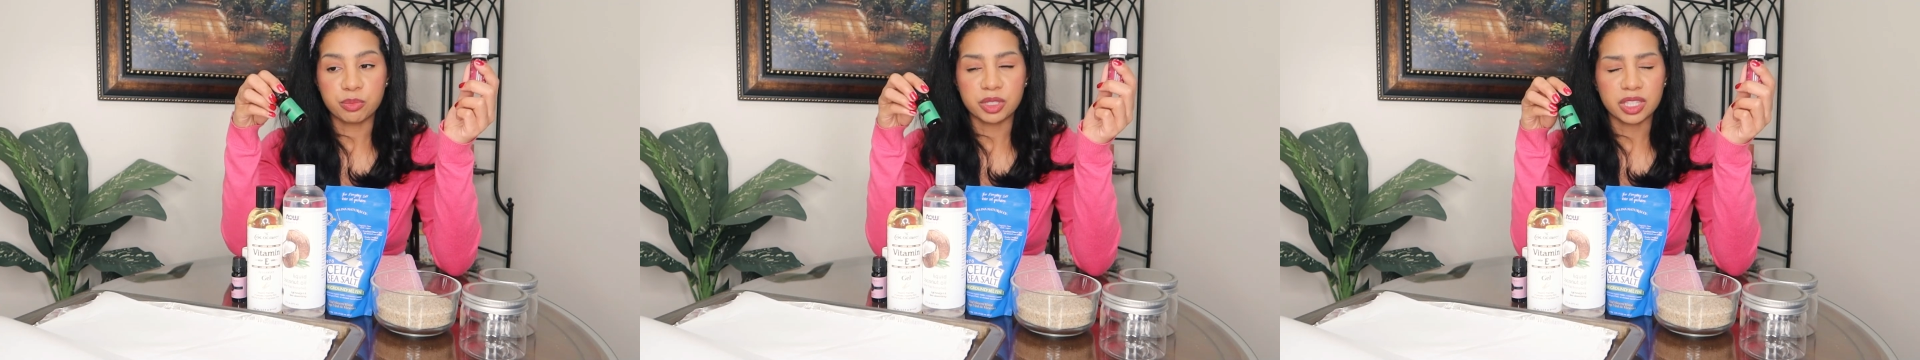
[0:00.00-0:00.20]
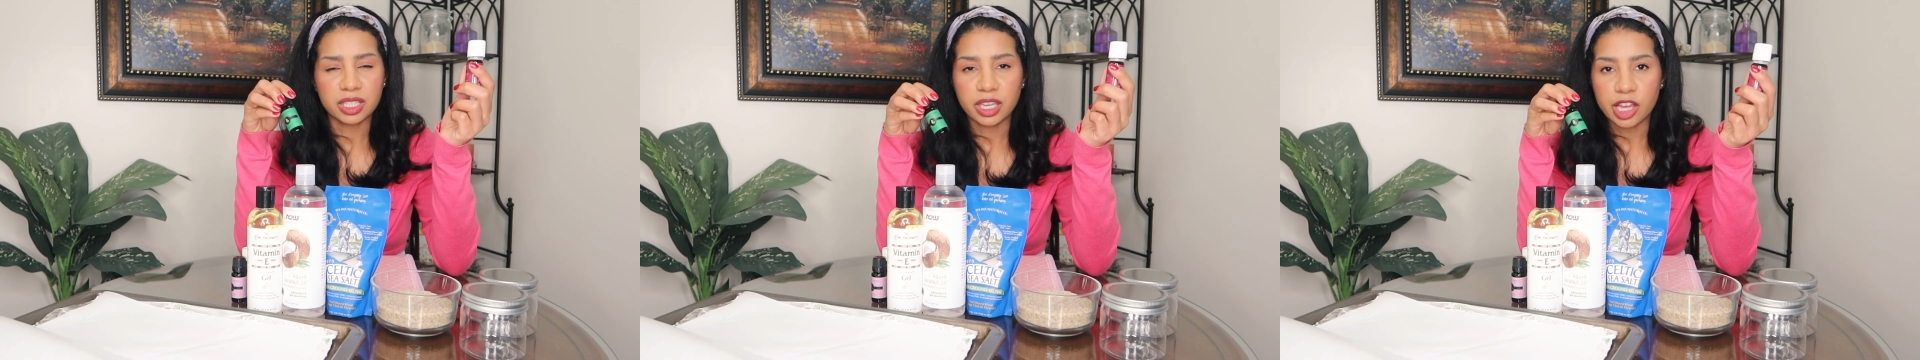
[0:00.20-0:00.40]

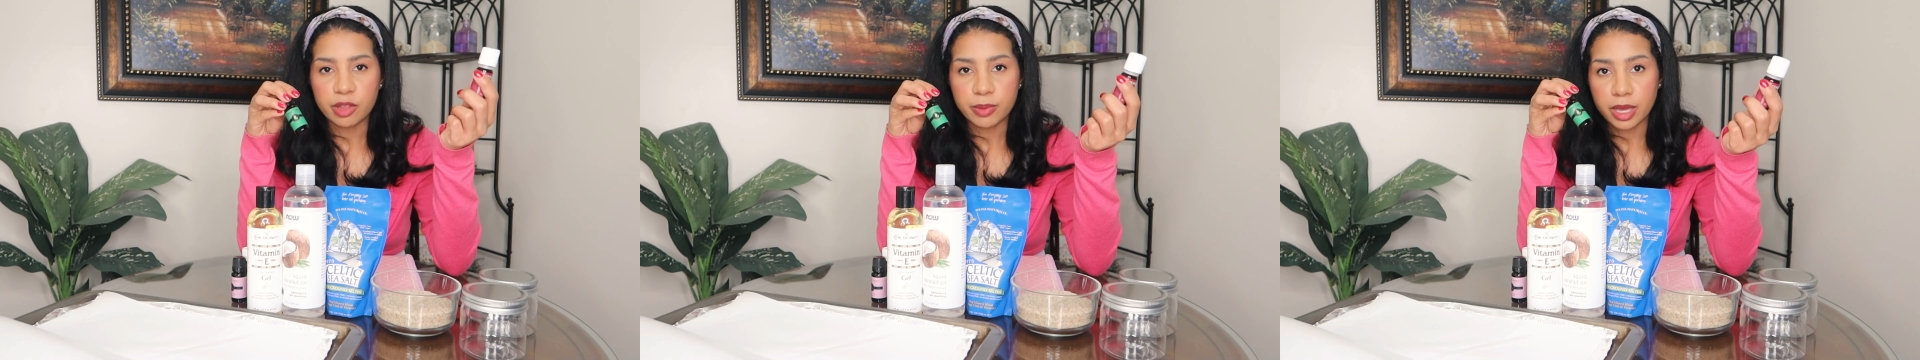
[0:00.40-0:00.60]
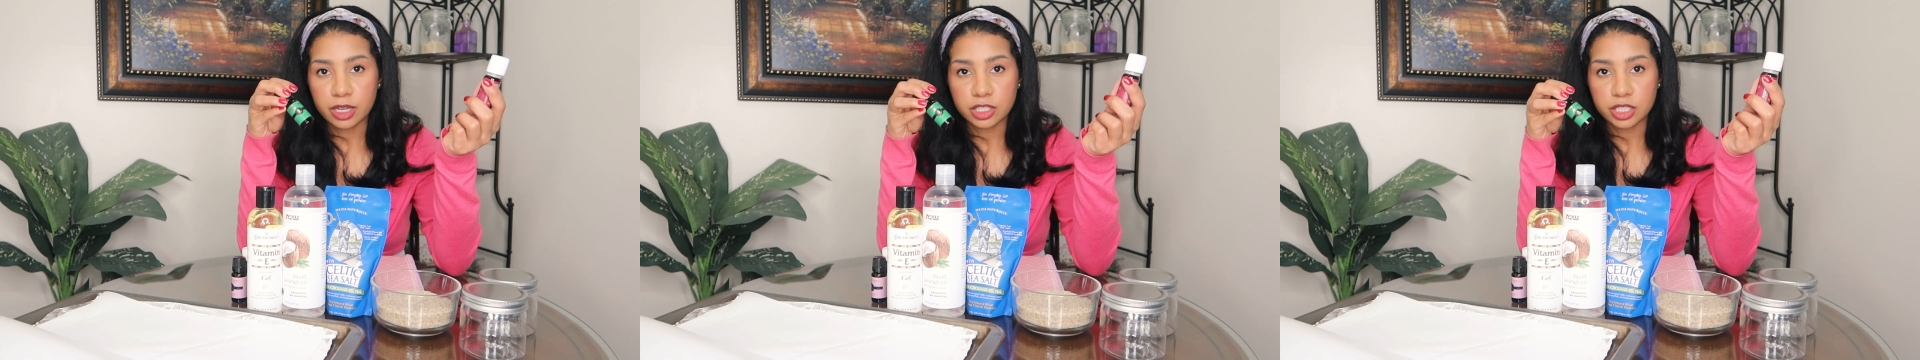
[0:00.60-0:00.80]
but the
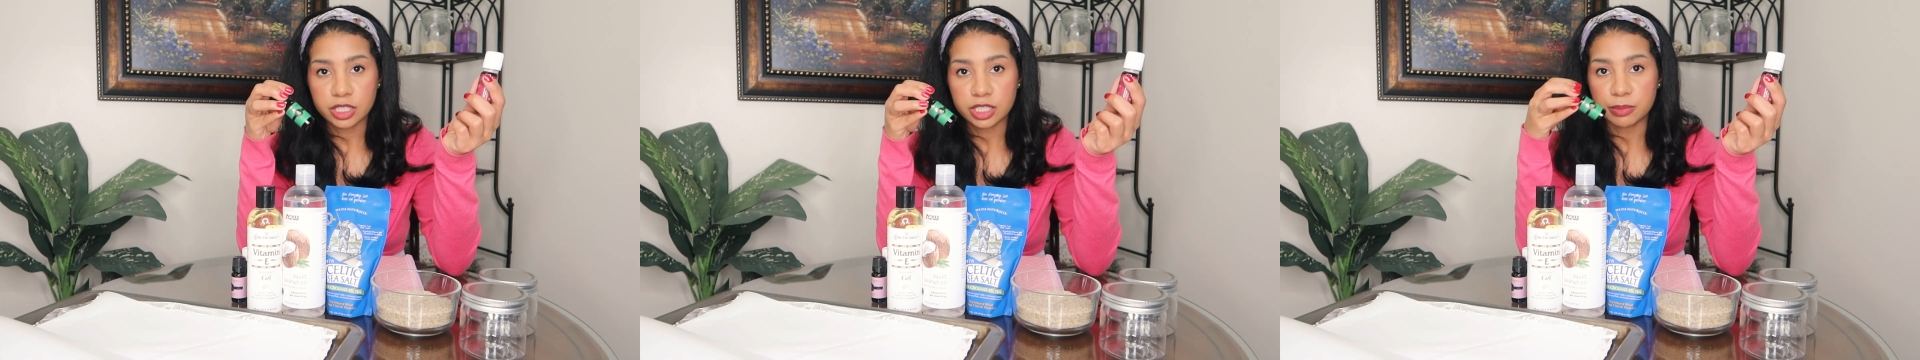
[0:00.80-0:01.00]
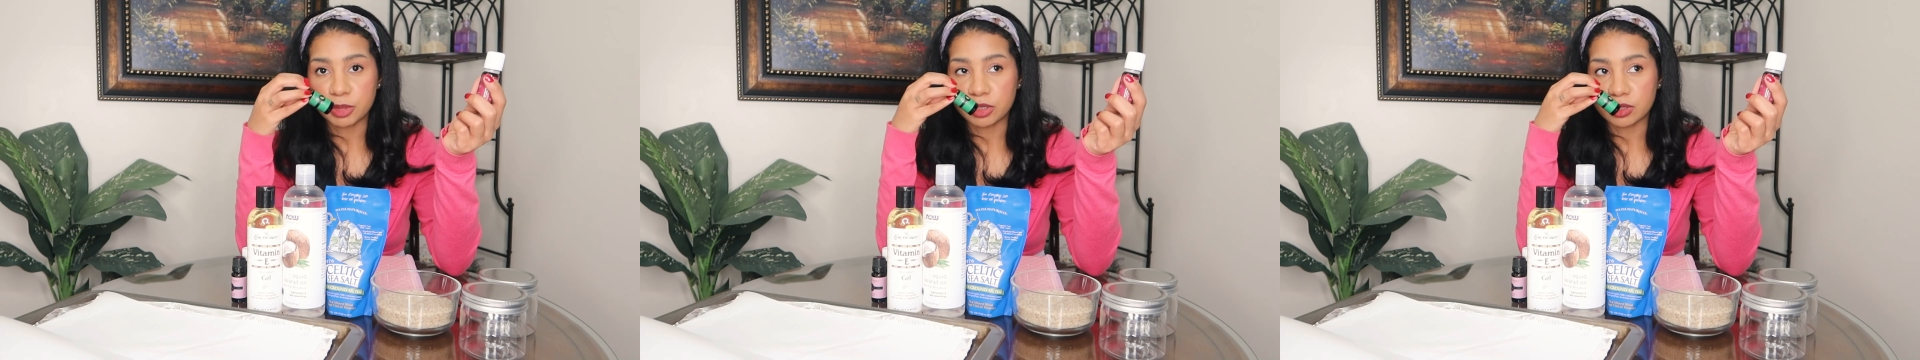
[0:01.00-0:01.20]
kelp actually
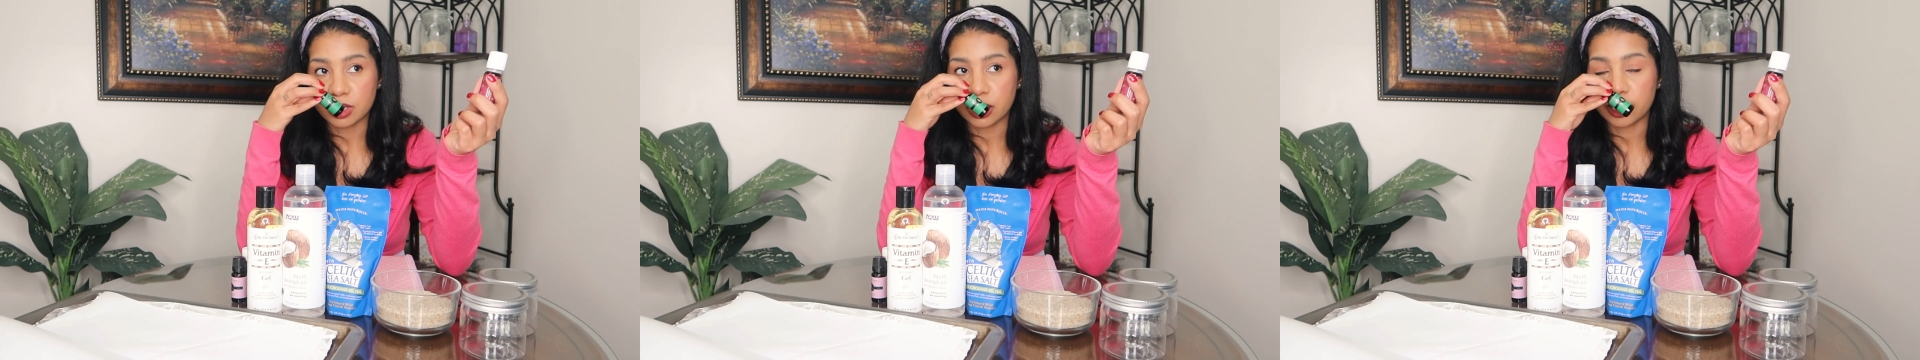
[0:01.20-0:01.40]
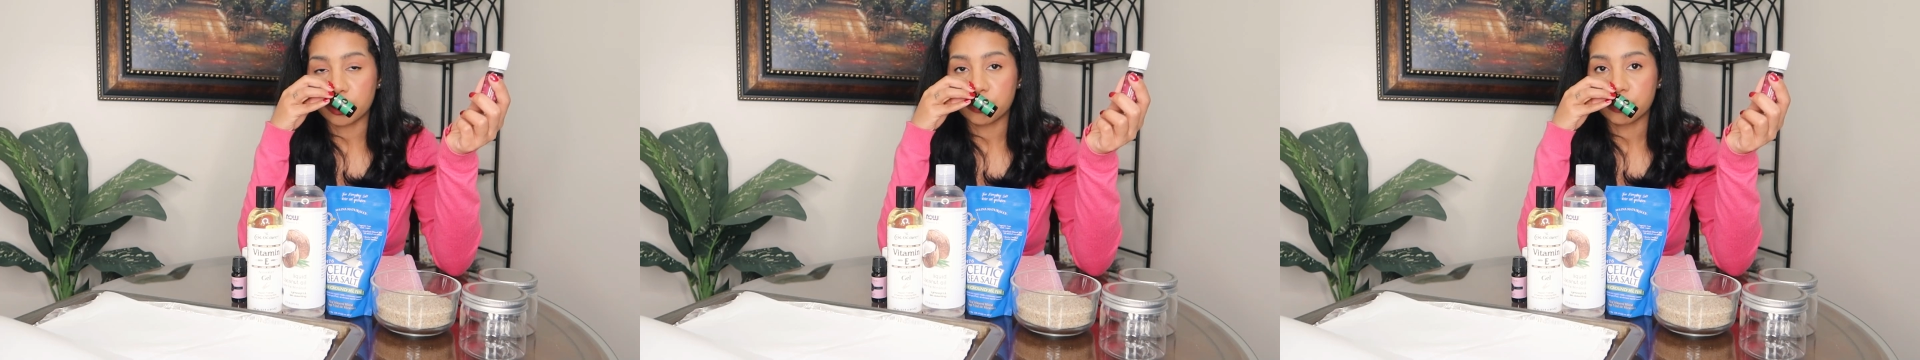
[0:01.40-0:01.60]
smells
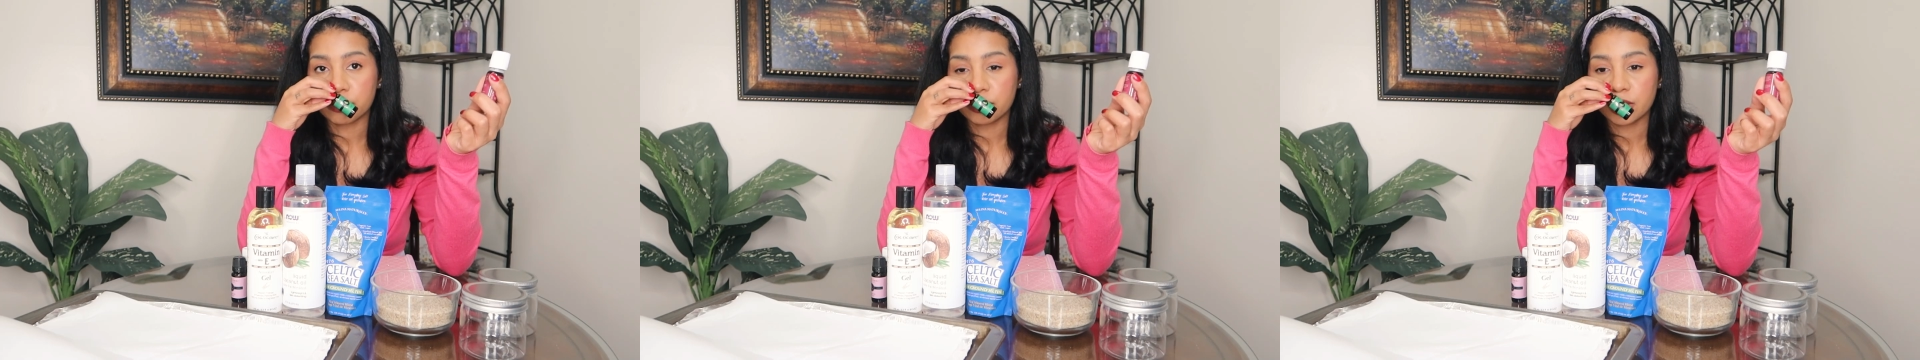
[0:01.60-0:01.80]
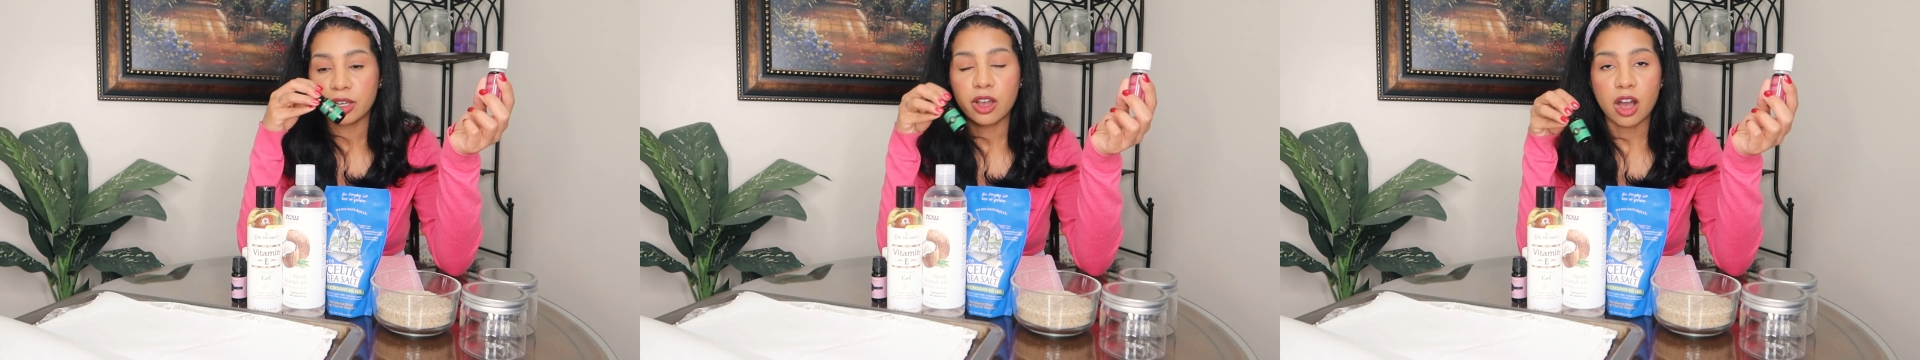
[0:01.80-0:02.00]
like
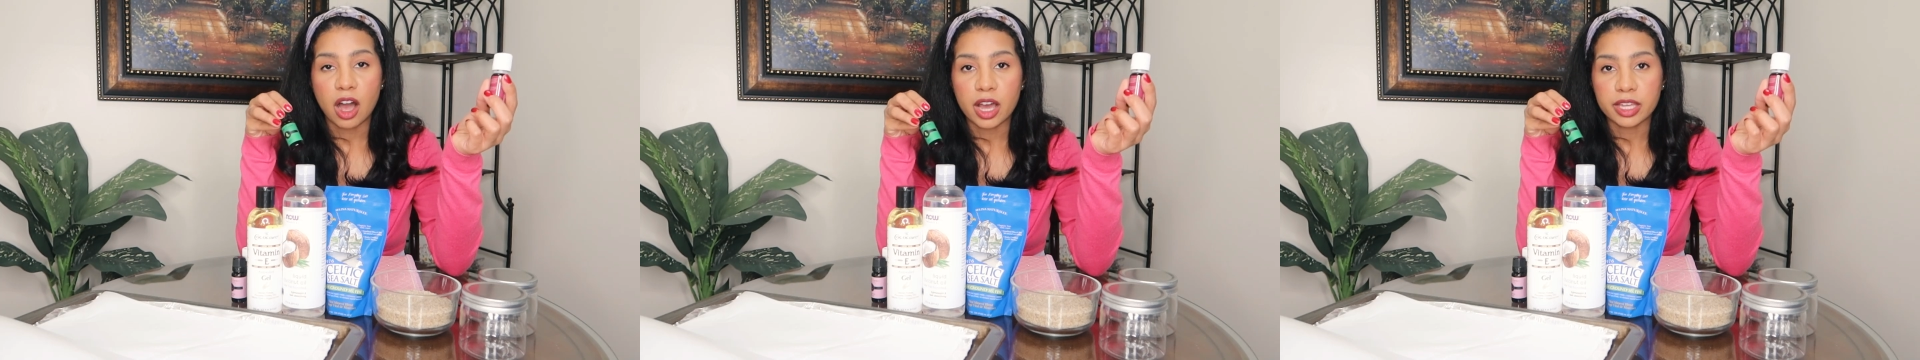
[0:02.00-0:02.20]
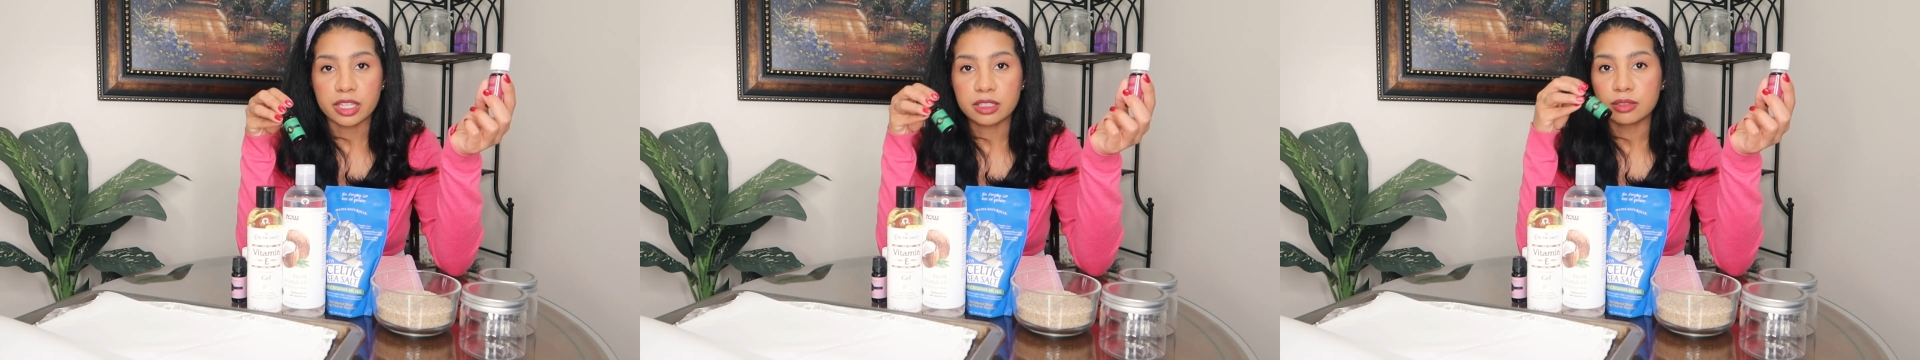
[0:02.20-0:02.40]

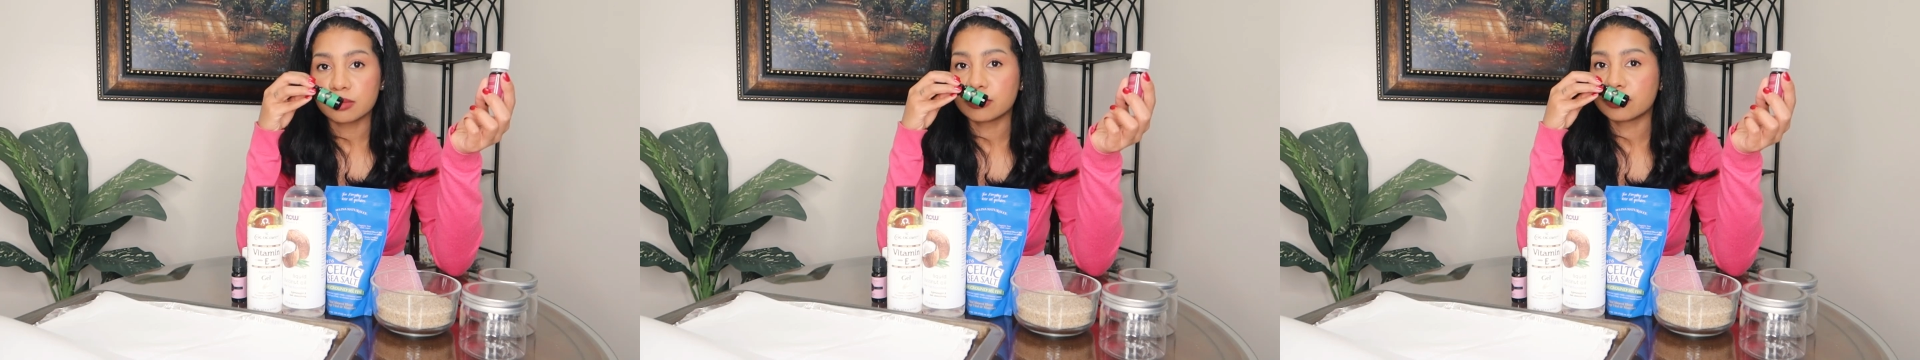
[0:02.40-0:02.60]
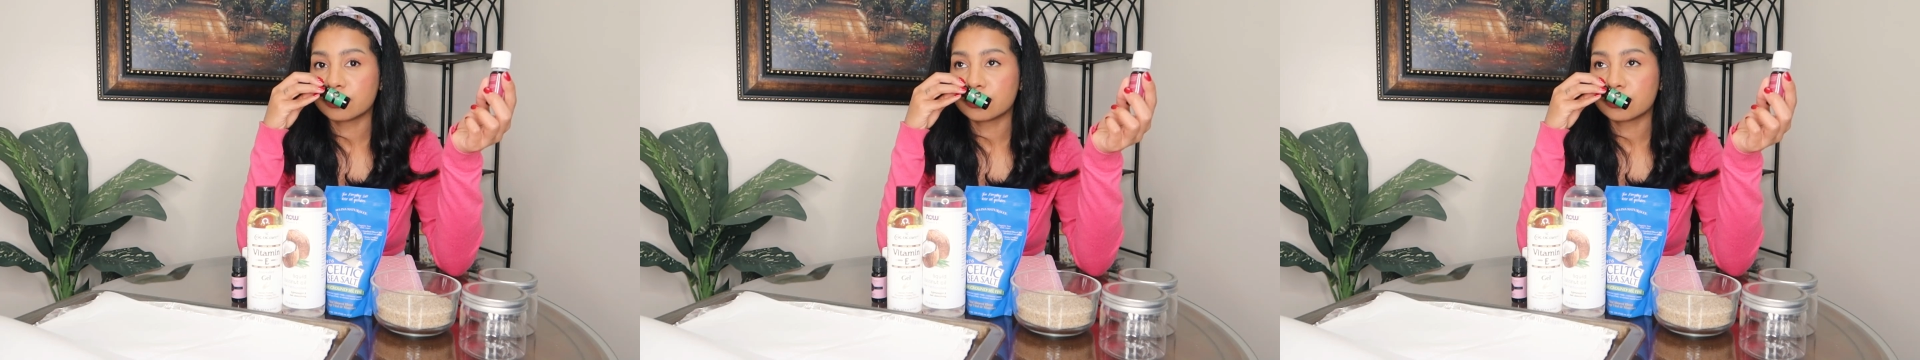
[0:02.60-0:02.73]
cotton,